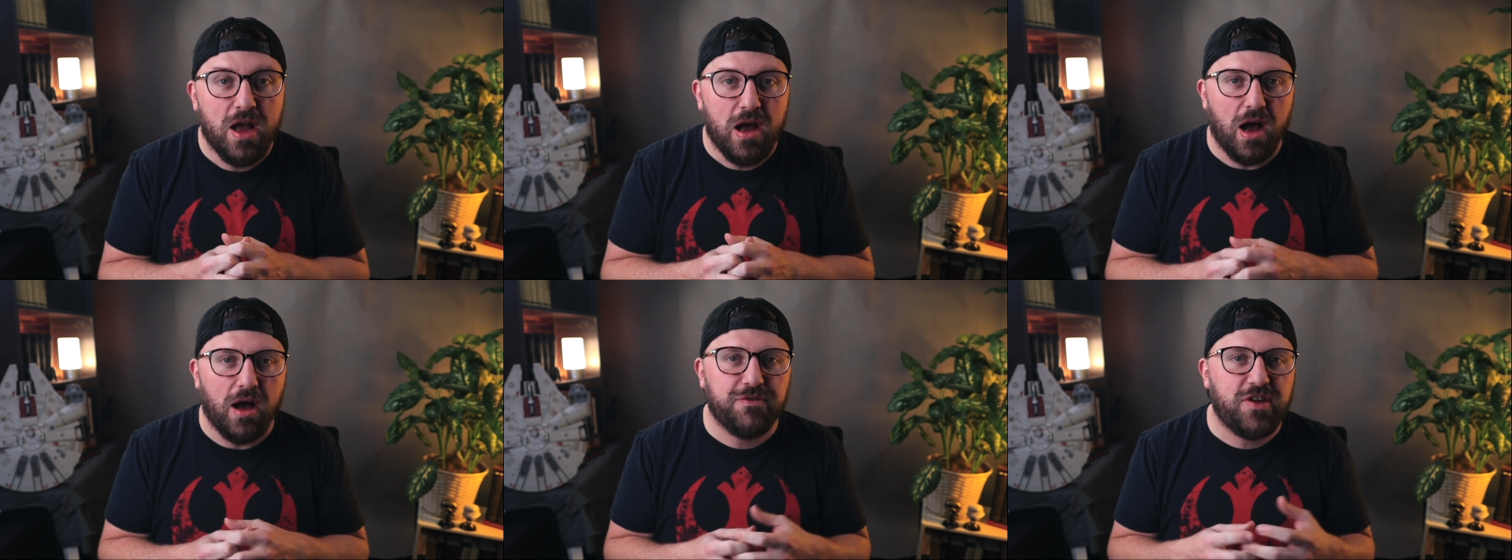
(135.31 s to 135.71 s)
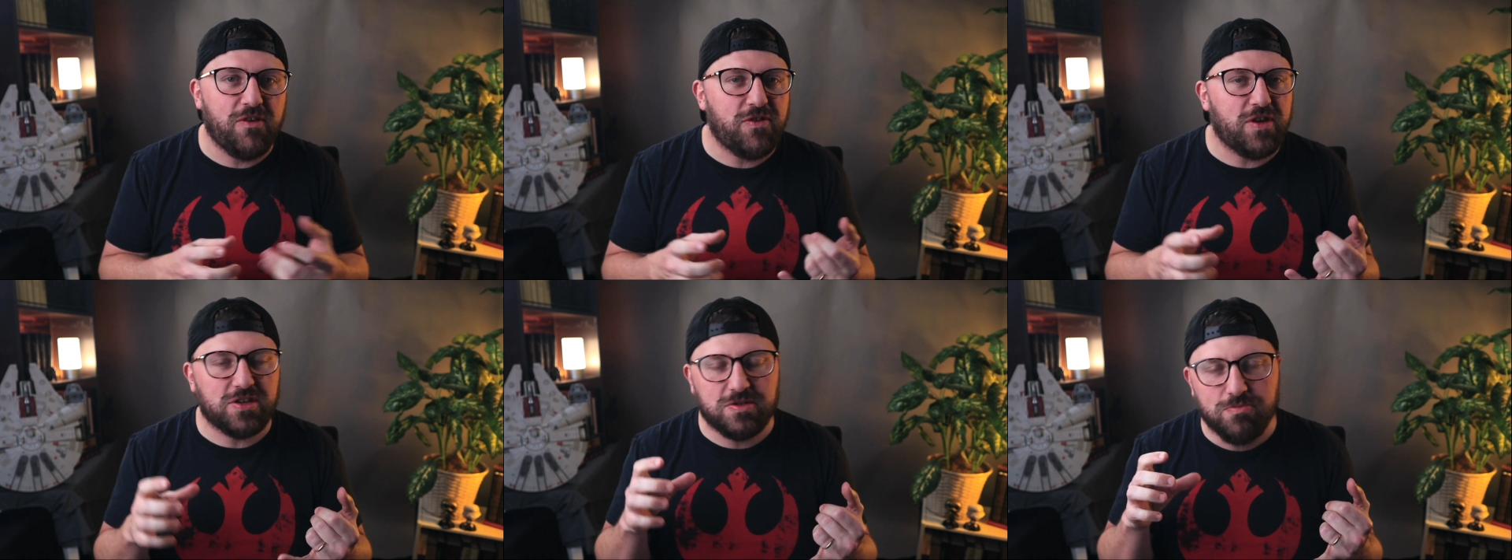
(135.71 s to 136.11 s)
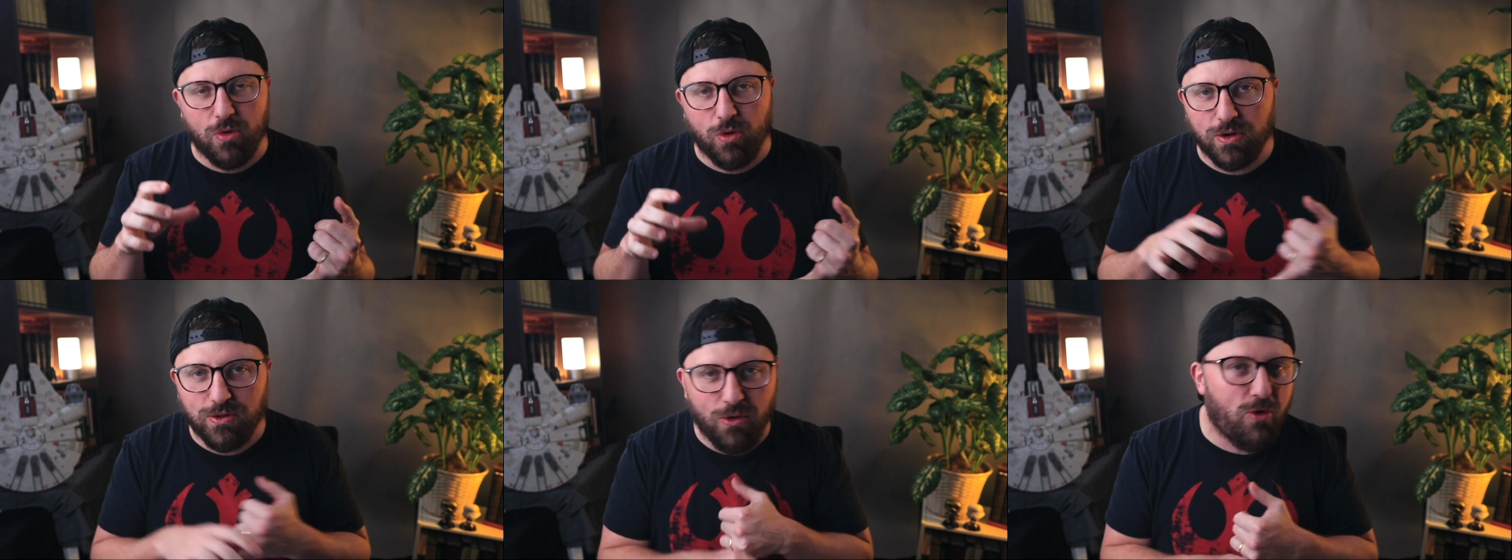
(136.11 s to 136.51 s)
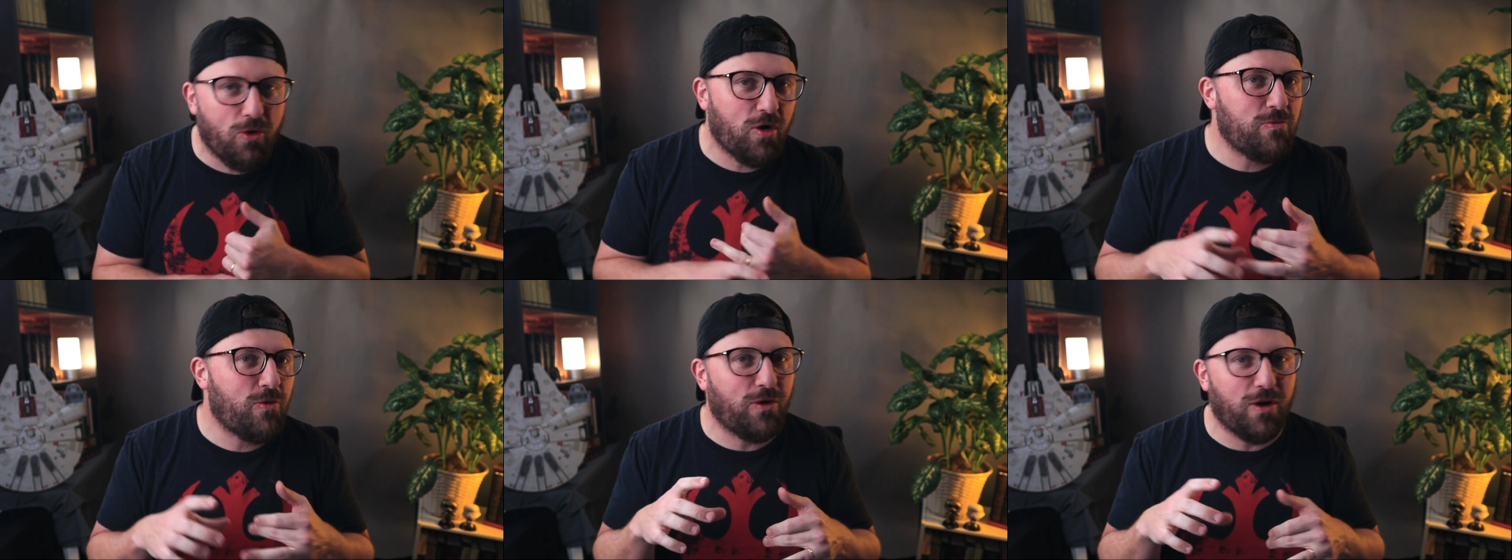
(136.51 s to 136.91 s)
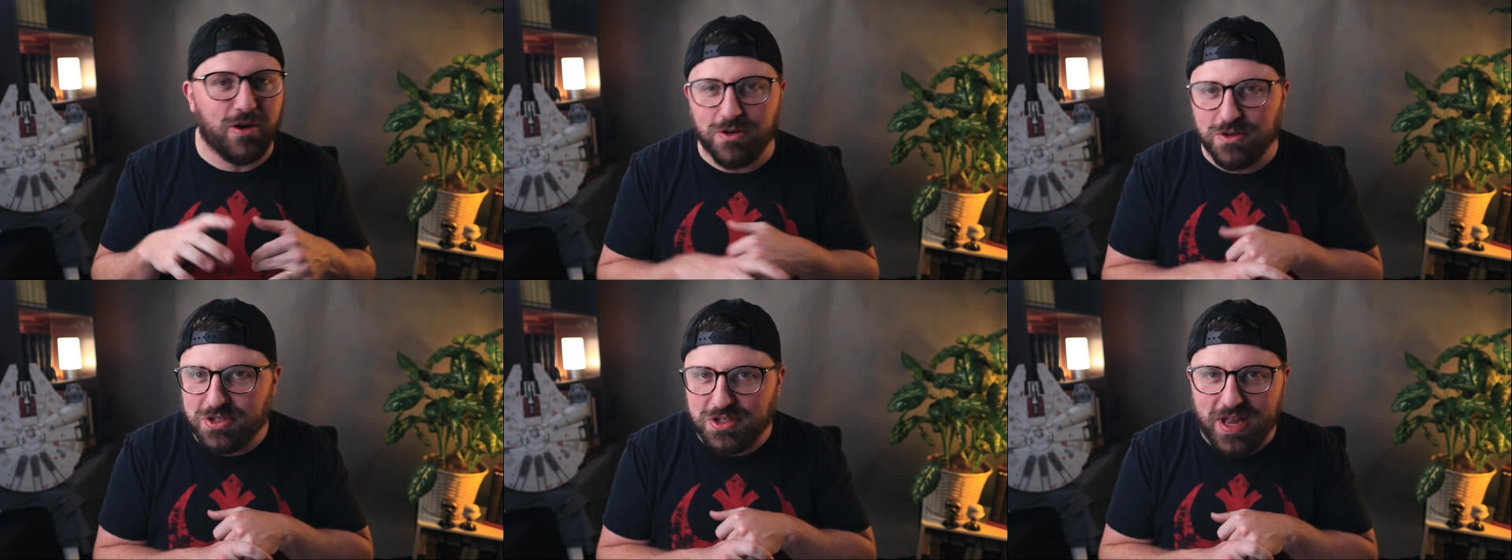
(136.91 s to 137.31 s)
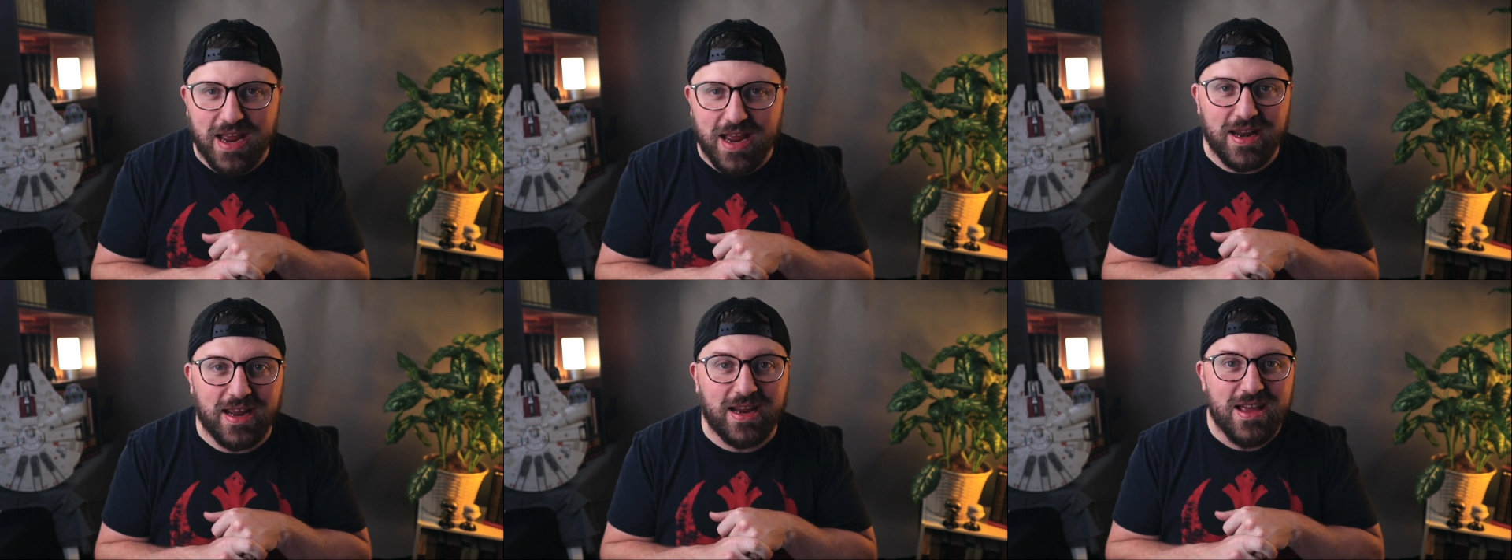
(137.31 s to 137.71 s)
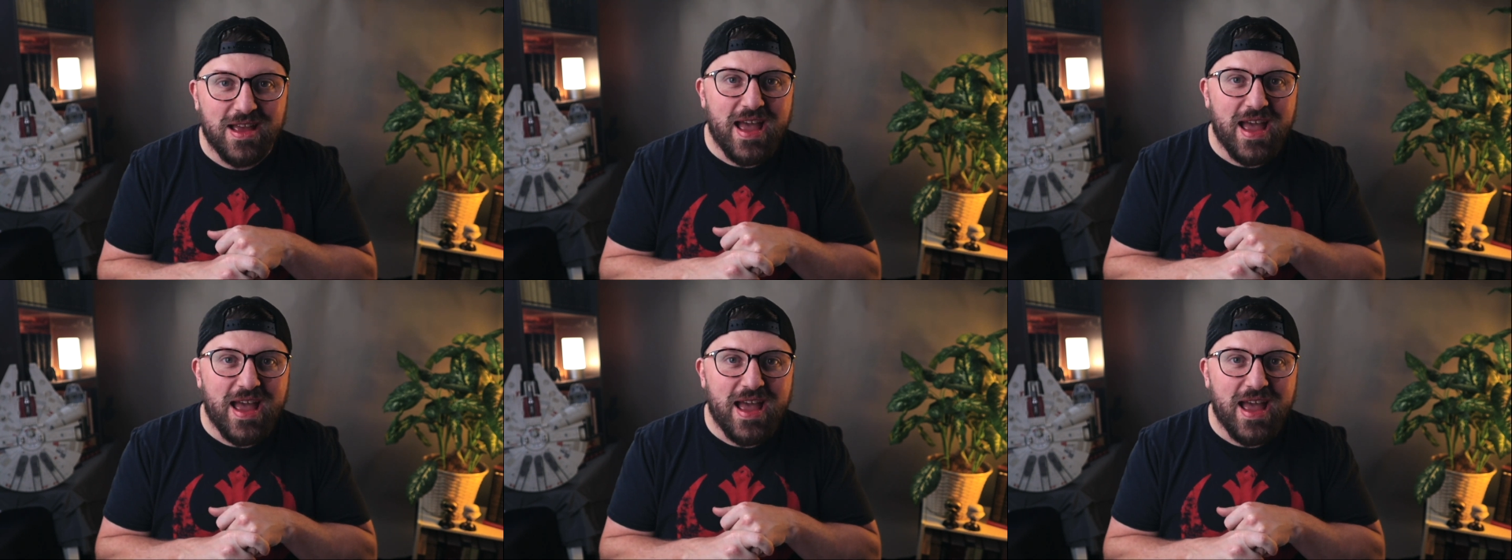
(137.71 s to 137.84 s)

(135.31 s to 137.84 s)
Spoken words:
of giving us more lore, more understanding,